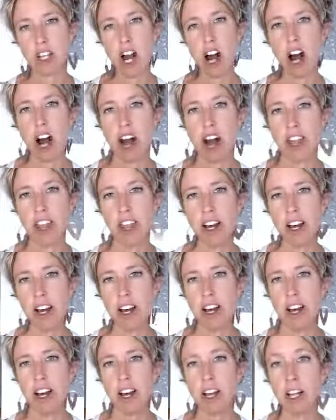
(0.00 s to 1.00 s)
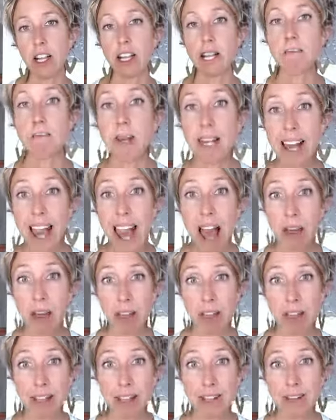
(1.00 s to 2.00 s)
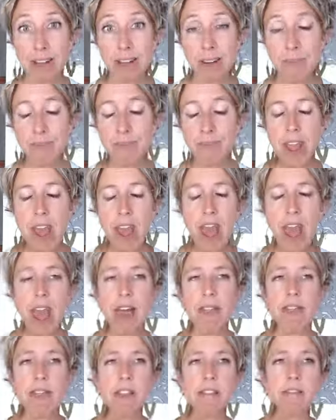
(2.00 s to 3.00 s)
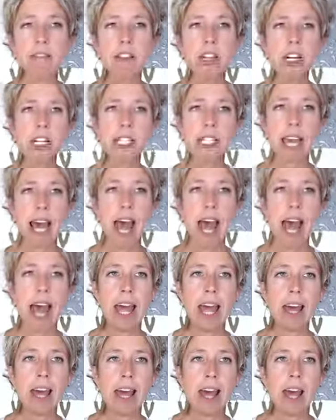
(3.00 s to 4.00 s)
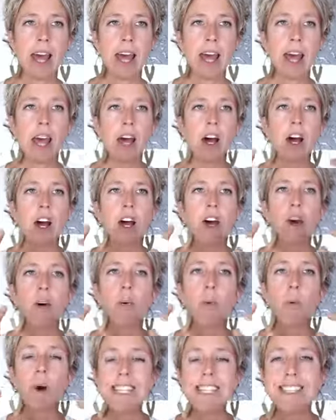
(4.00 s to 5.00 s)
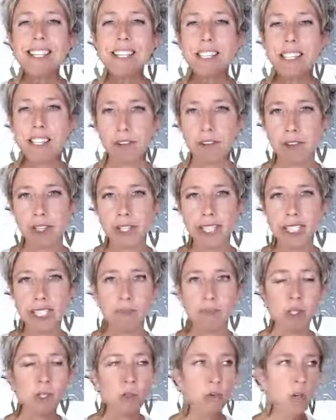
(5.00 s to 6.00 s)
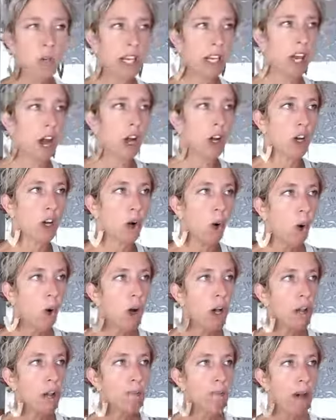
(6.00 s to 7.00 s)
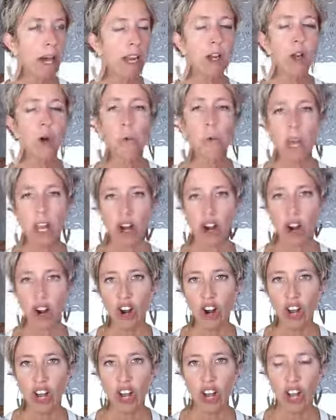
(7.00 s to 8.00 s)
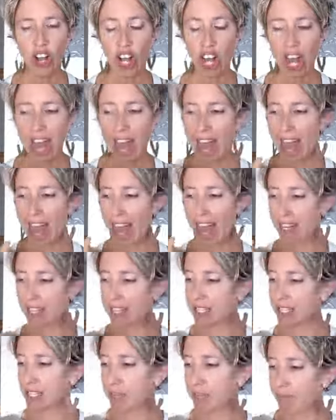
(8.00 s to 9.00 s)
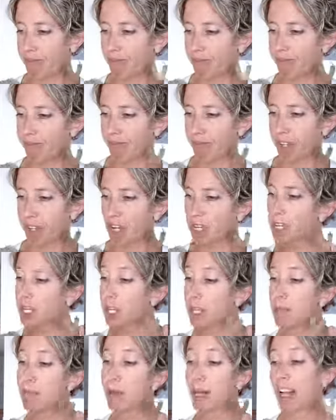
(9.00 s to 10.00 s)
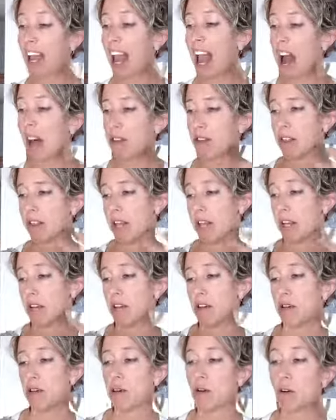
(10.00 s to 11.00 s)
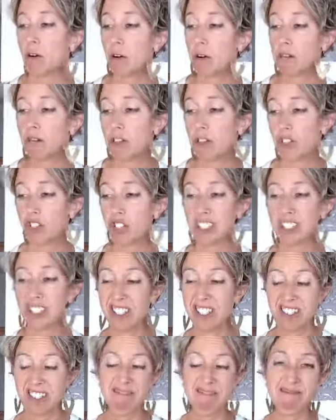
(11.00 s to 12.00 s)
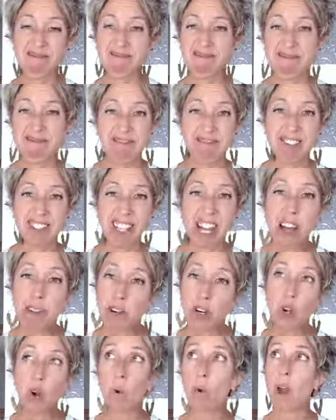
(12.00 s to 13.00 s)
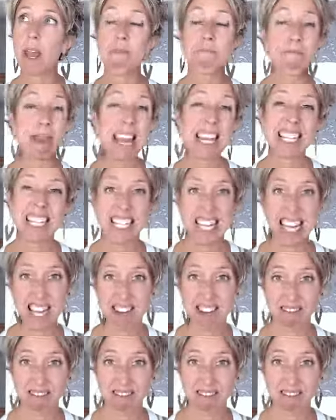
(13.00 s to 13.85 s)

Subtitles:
on Olympic athletes, and they've looked at what's the difference between a gold medal winner and an Olympic athlete who just never quite makes it.